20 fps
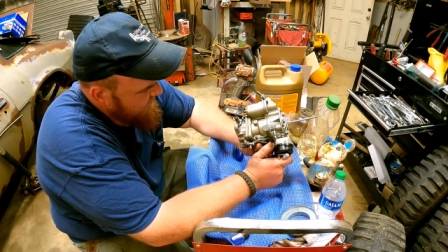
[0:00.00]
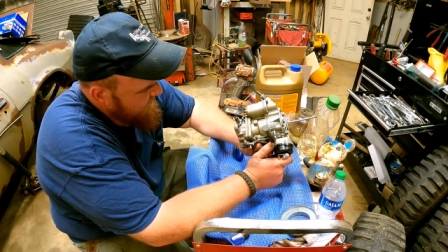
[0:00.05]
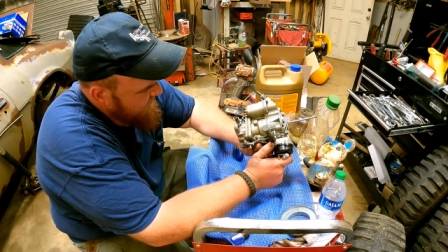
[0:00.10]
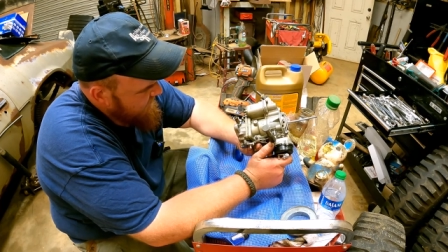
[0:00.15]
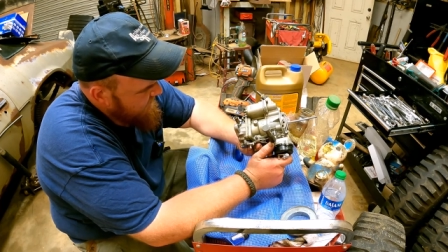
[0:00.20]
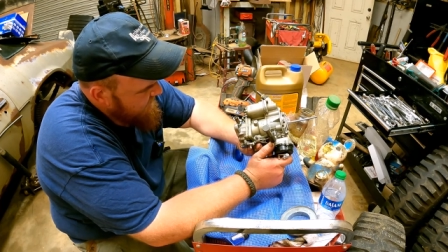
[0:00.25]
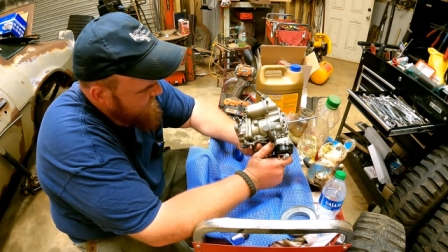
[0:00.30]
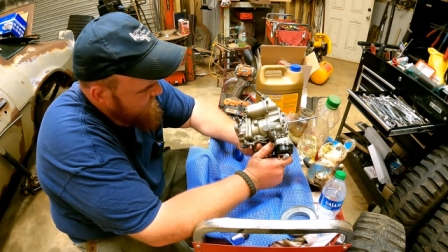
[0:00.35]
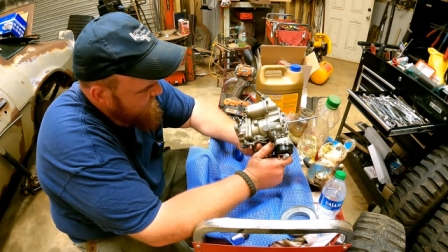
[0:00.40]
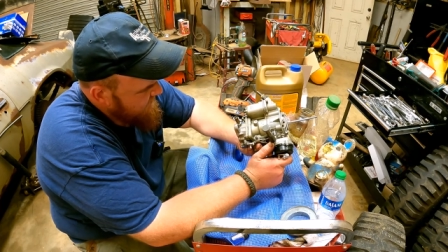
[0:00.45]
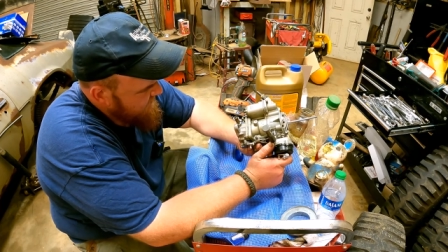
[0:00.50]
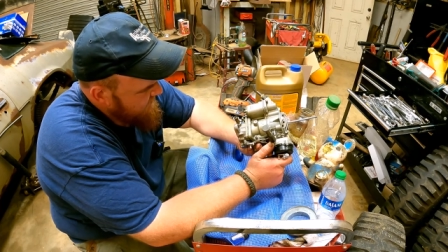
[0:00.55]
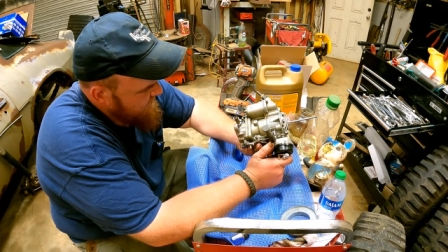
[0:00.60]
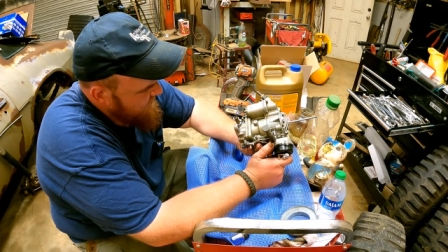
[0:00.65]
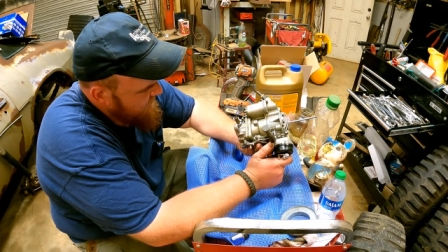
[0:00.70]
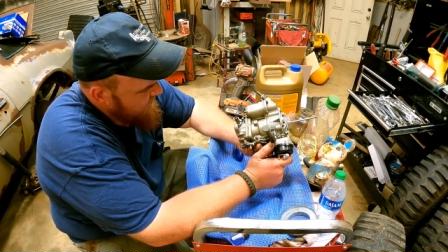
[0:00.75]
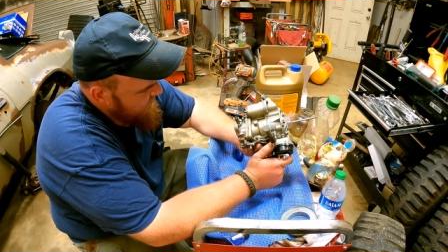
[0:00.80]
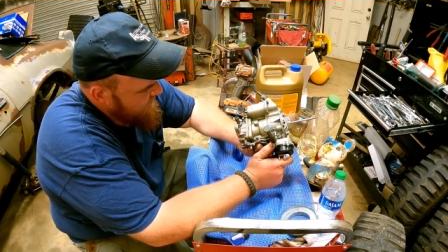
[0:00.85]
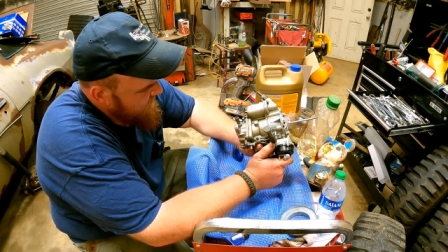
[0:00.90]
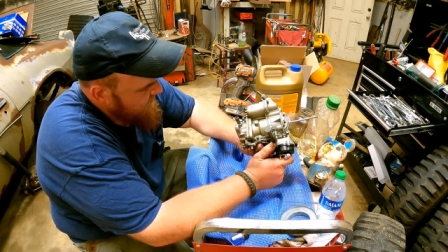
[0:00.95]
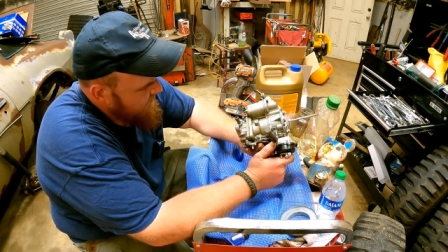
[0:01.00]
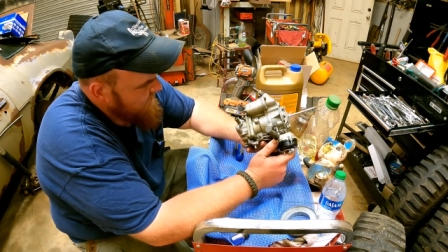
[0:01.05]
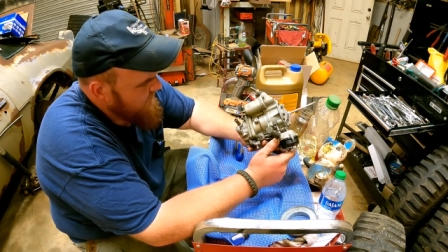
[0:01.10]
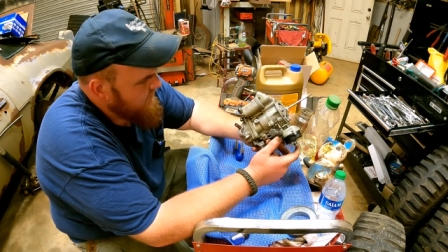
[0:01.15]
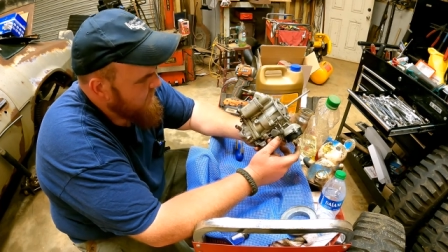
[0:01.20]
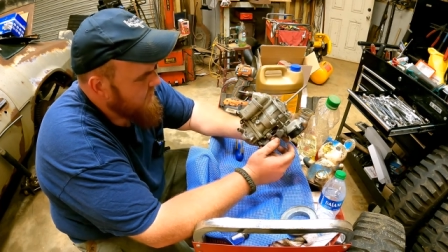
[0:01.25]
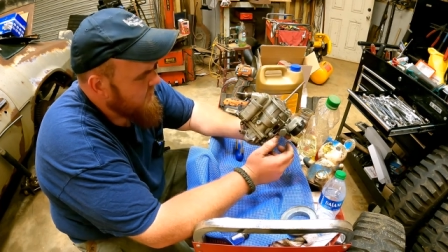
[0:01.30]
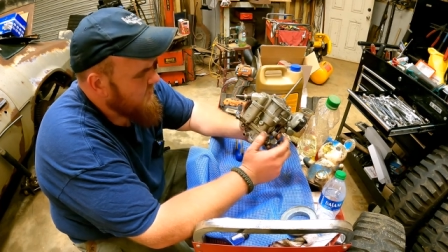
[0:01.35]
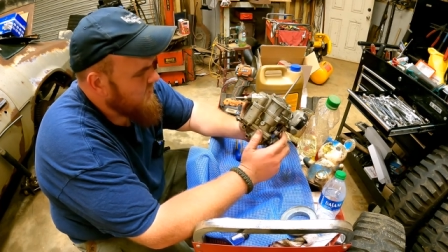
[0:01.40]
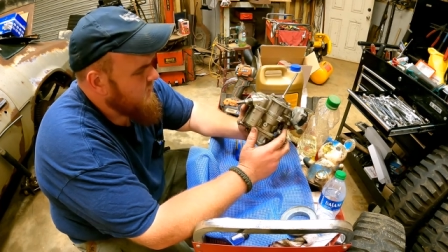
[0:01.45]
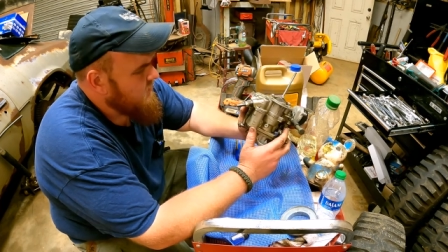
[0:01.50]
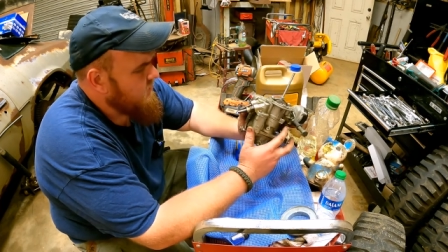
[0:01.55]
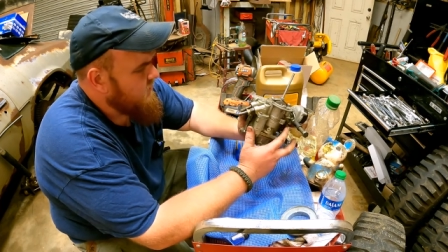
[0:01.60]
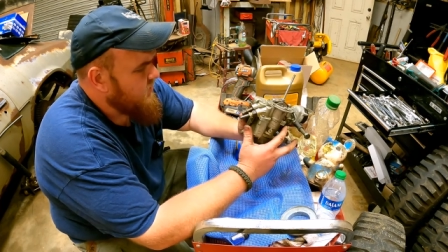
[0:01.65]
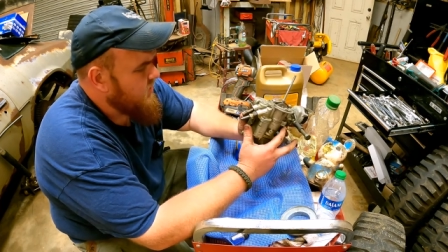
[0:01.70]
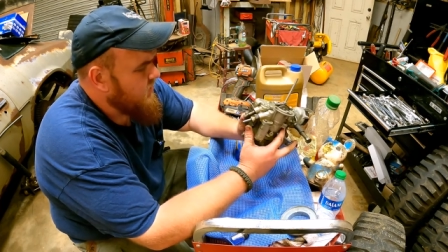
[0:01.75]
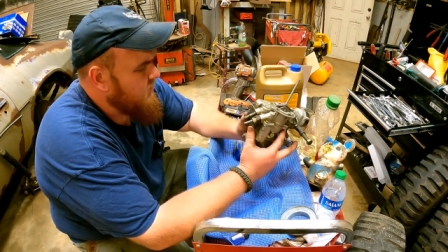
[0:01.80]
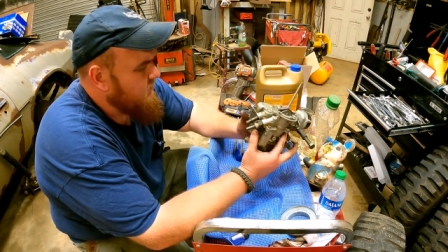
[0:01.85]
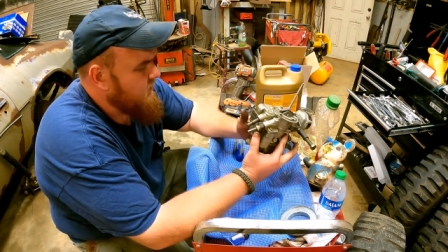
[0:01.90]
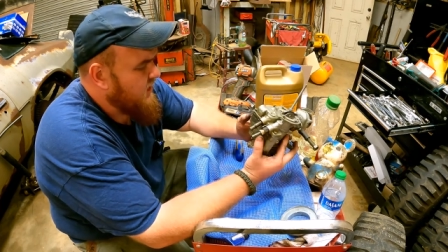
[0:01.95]
it's
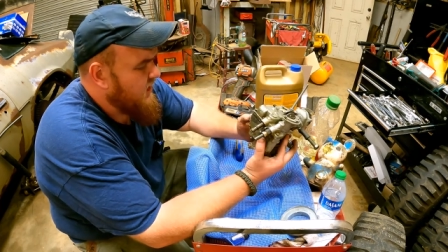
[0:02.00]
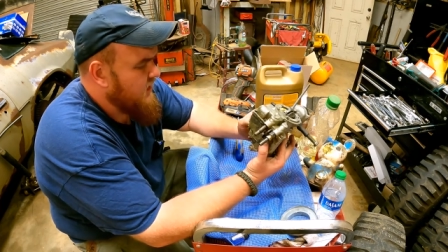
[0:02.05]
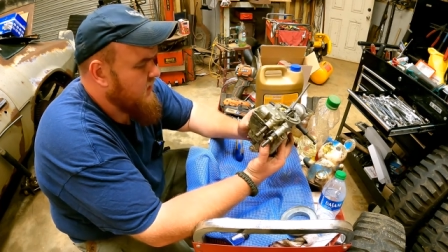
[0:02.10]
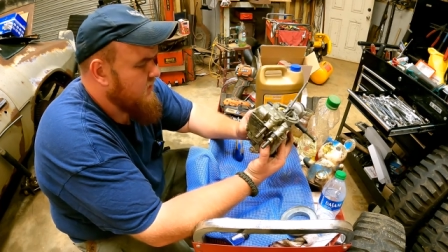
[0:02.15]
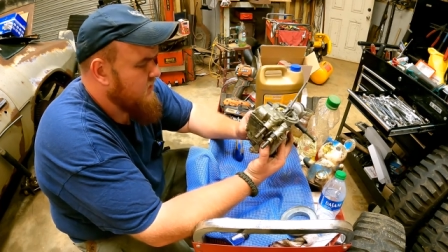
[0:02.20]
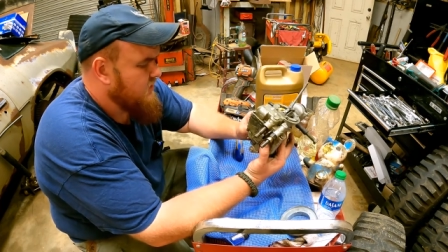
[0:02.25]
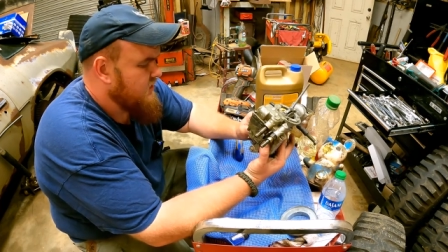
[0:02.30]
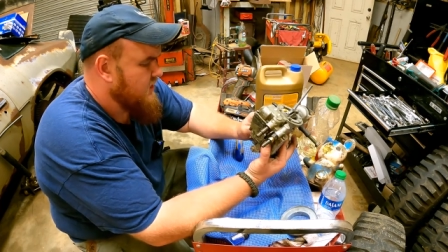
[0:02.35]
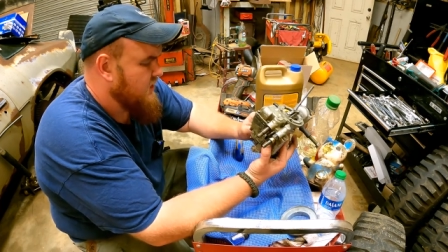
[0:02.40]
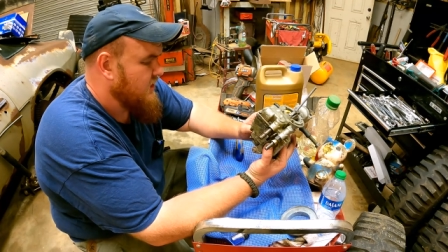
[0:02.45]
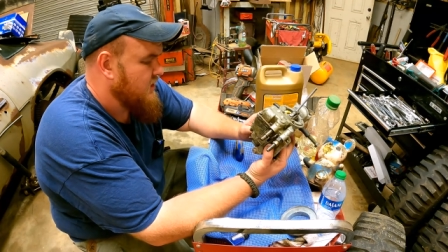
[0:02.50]
blown out.